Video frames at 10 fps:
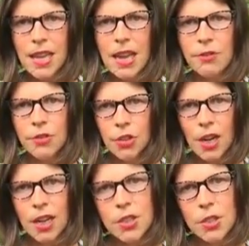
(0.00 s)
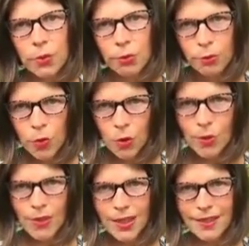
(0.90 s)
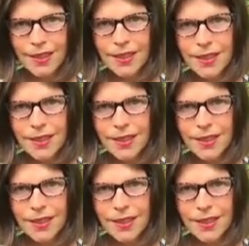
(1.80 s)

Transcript: and if you're not devoted